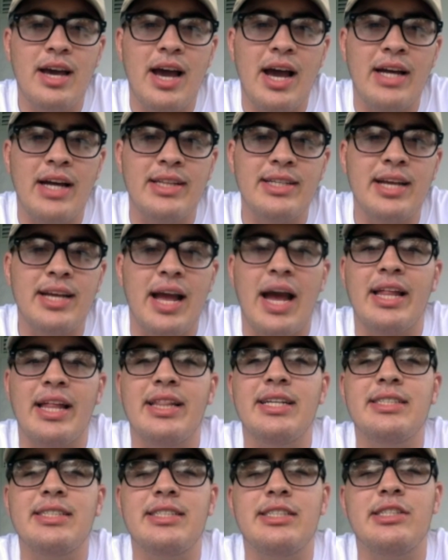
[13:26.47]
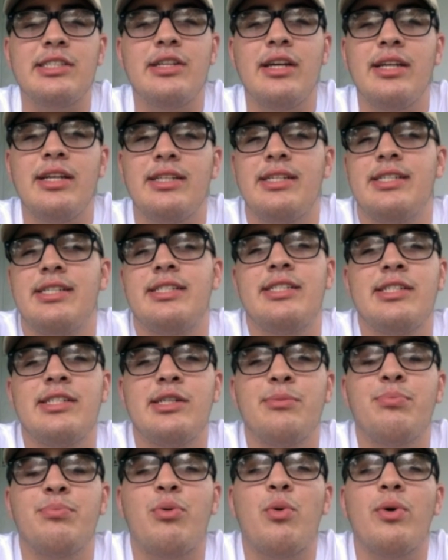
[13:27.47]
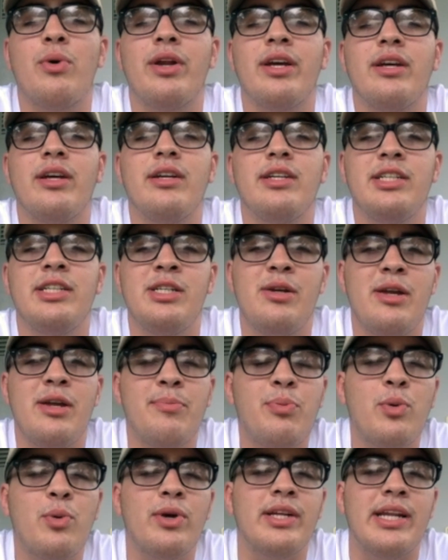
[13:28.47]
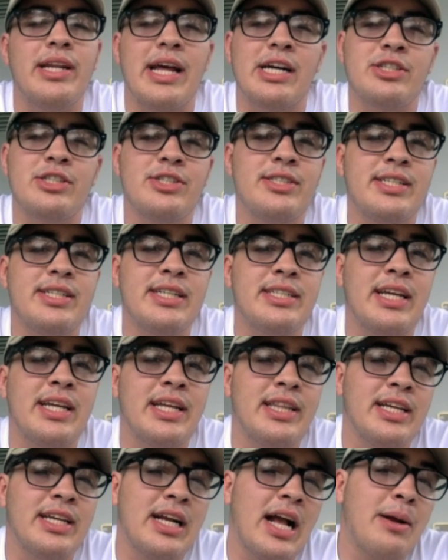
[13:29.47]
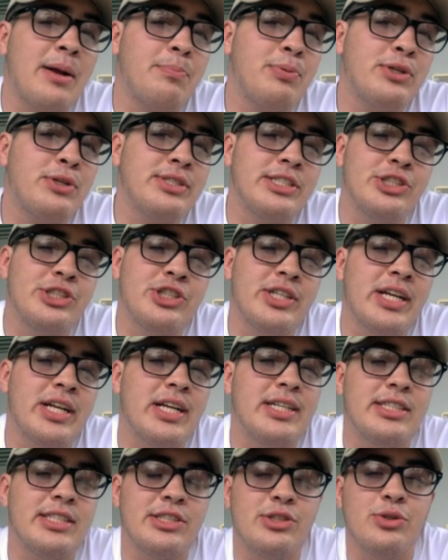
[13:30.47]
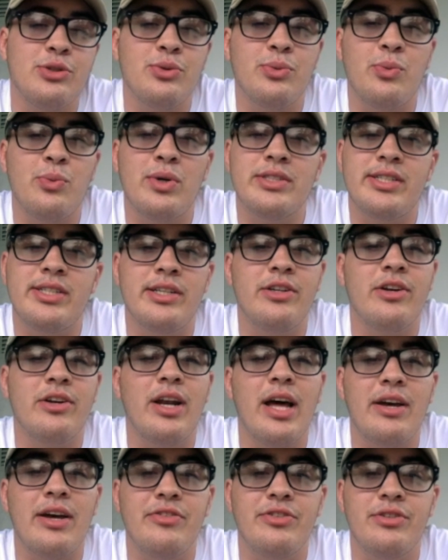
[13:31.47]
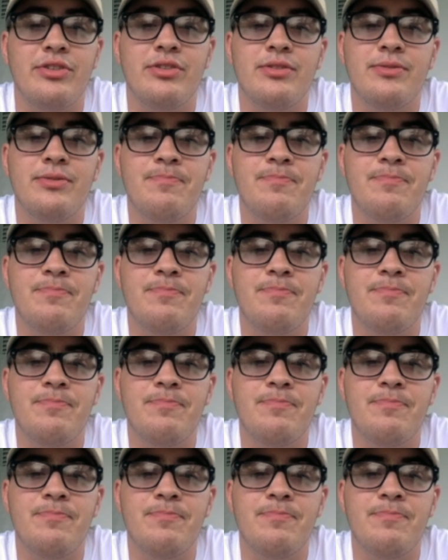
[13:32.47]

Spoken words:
I think it's an important exercise. I think a person should at least do once in their lives.